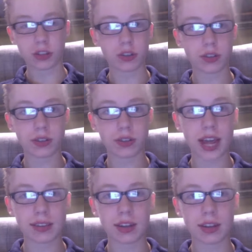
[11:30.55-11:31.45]
There's an
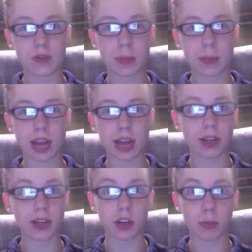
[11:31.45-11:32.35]
S&S drop tower at
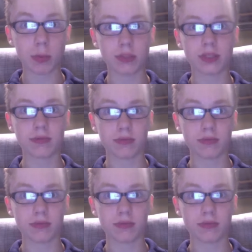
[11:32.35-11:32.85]
Knoebels,